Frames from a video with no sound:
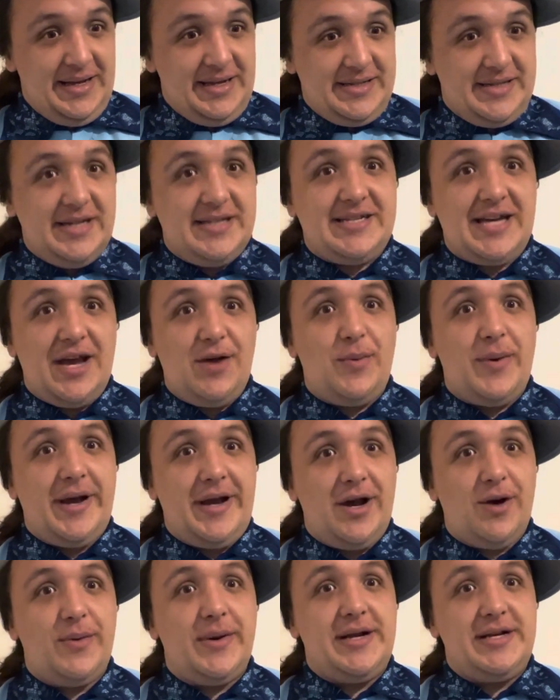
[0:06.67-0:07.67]
Today we're
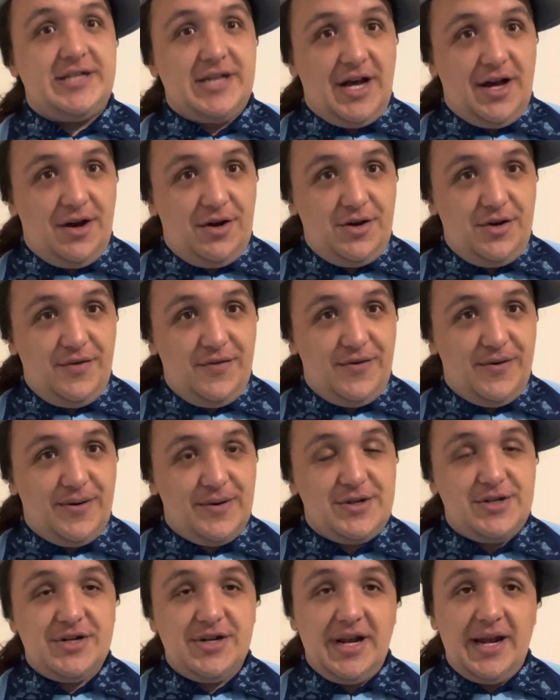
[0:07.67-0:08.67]
going dark,
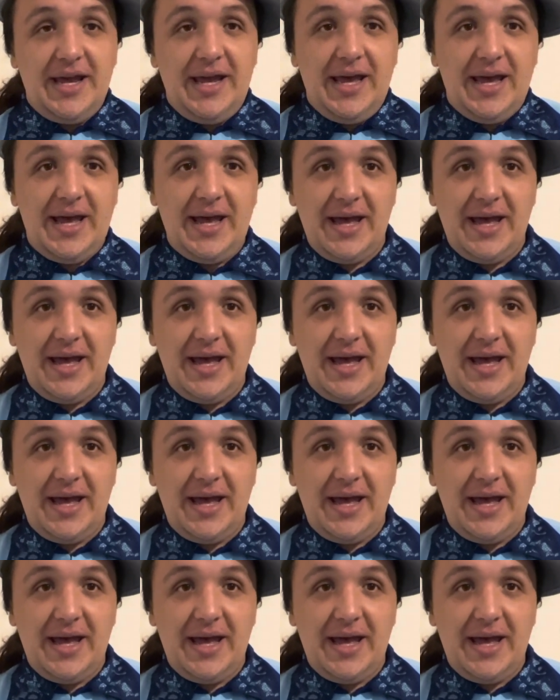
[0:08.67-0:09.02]
unfortunately.